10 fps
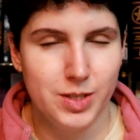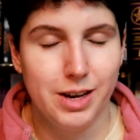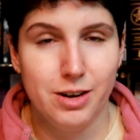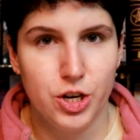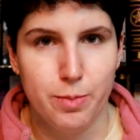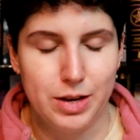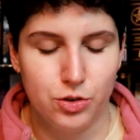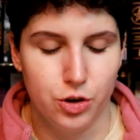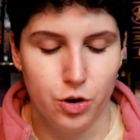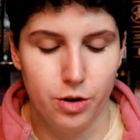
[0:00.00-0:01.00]
Sarah J. Maas
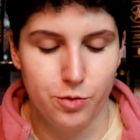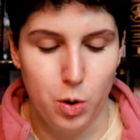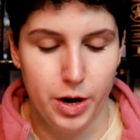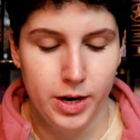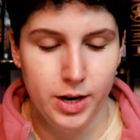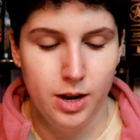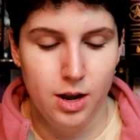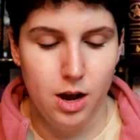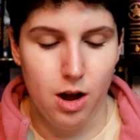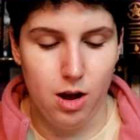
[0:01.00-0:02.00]
should not have won.
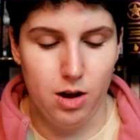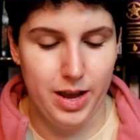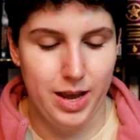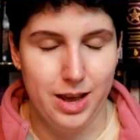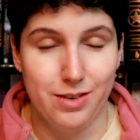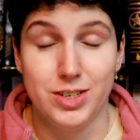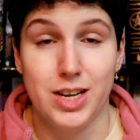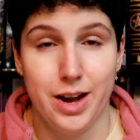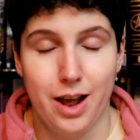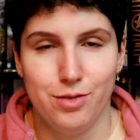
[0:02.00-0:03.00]
I have
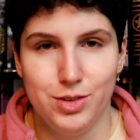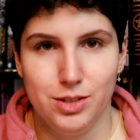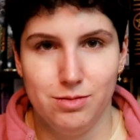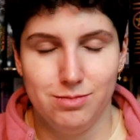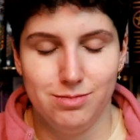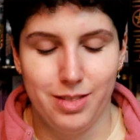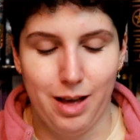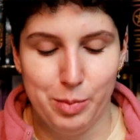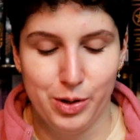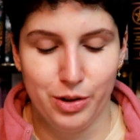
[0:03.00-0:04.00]
DNF'd
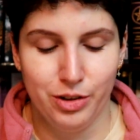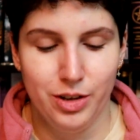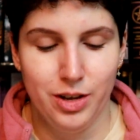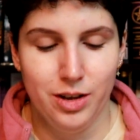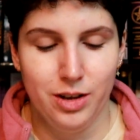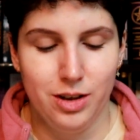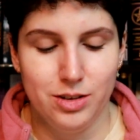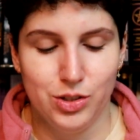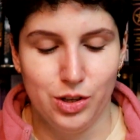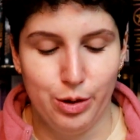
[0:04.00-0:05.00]
that book.
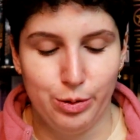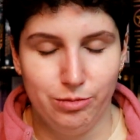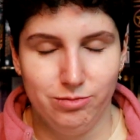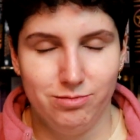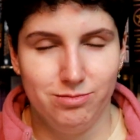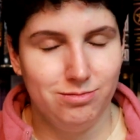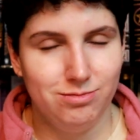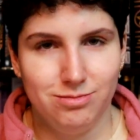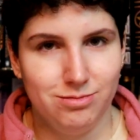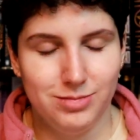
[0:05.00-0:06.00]
So
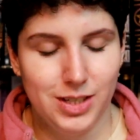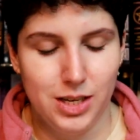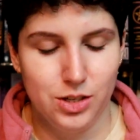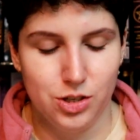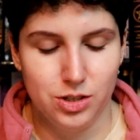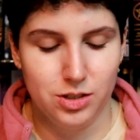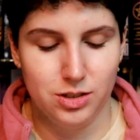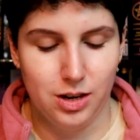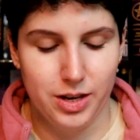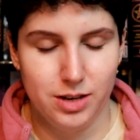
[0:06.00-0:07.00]
it just
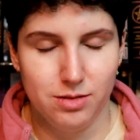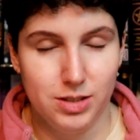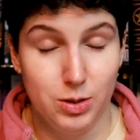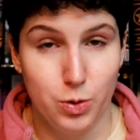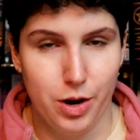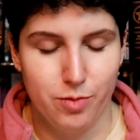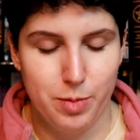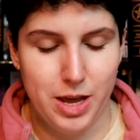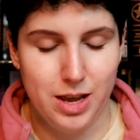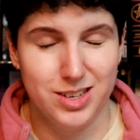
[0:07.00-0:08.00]
didn't work for
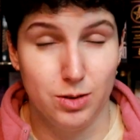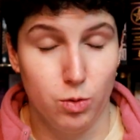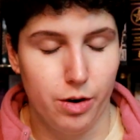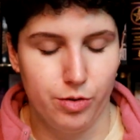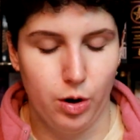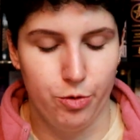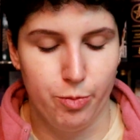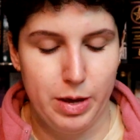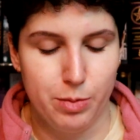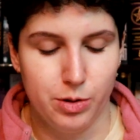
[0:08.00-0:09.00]
me, it didn't work for a lot of
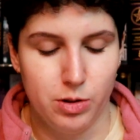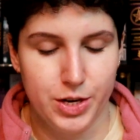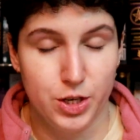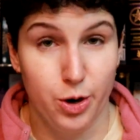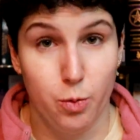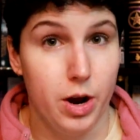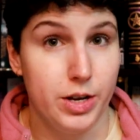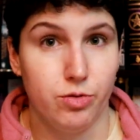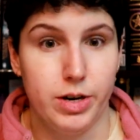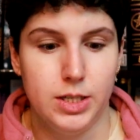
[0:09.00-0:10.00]
people. I don't know why
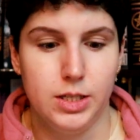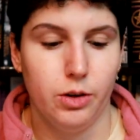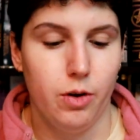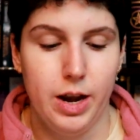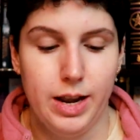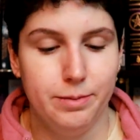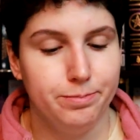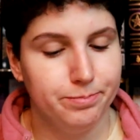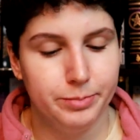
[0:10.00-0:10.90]
it's rated so highly.